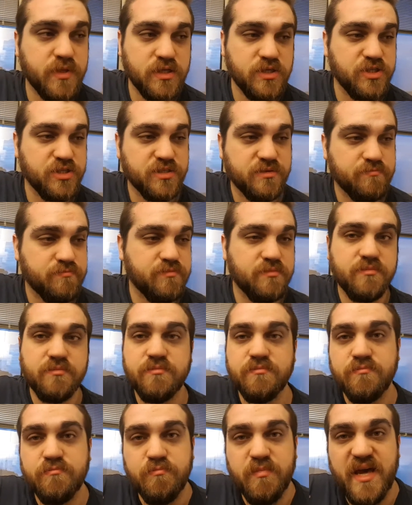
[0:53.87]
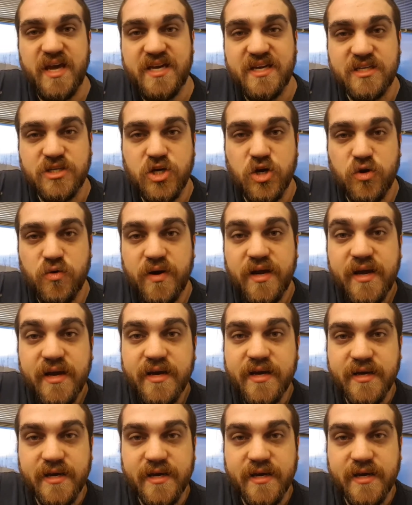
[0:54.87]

Just make it Korea